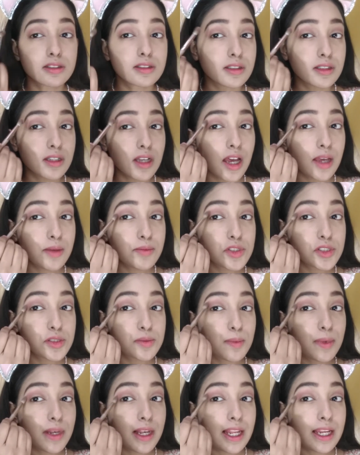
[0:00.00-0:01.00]
I'm just
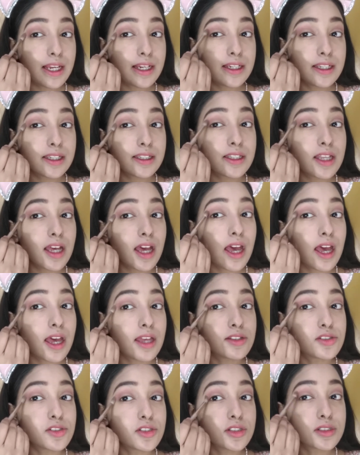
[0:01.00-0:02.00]
blending the
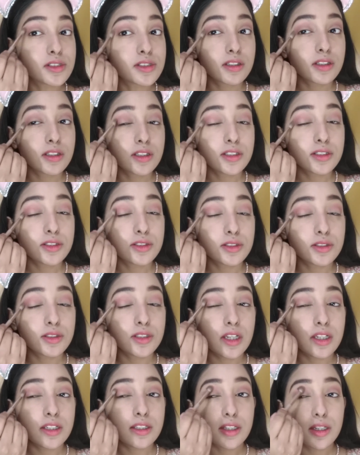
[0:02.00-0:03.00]
edges so
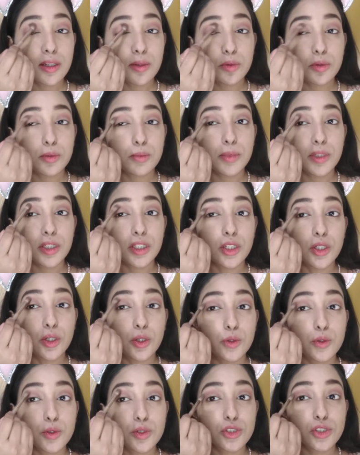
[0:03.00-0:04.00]
that there would be
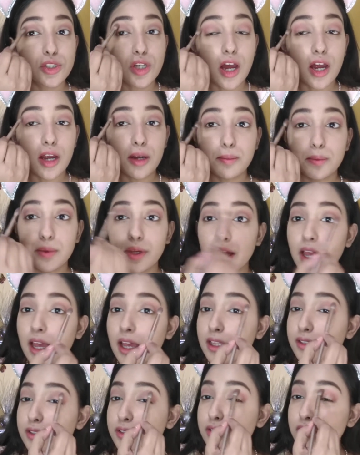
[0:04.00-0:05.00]
no sharp
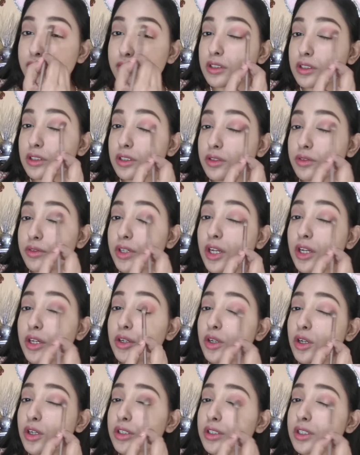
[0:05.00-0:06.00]
edge. We are
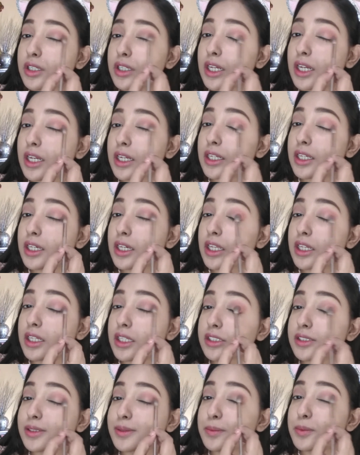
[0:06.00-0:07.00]
not creating any
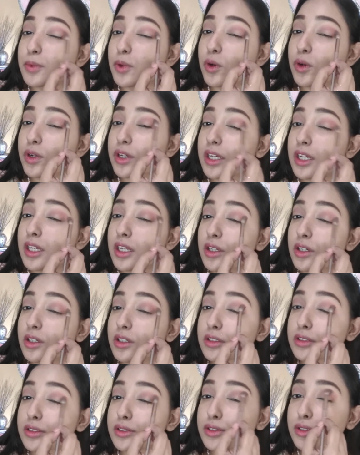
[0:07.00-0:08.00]
smoky look,
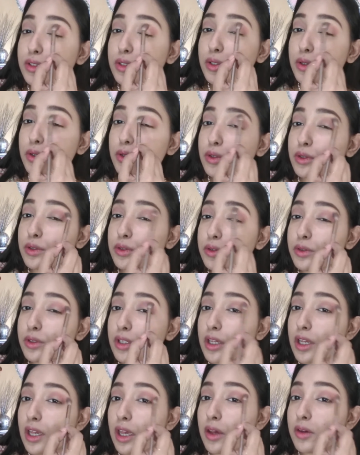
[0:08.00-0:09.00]
so
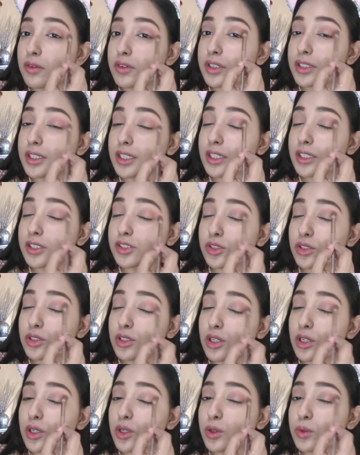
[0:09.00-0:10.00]
everything should
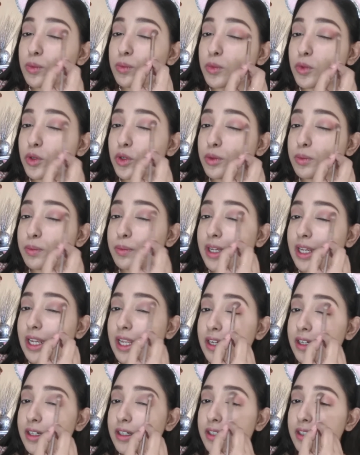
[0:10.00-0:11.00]
look more
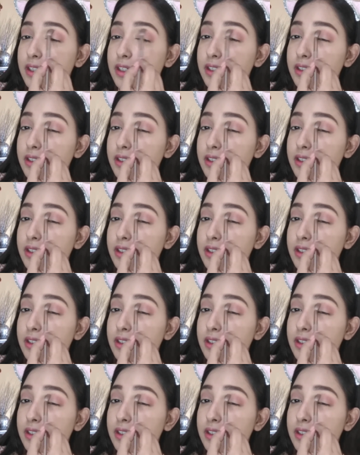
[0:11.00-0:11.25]
blended.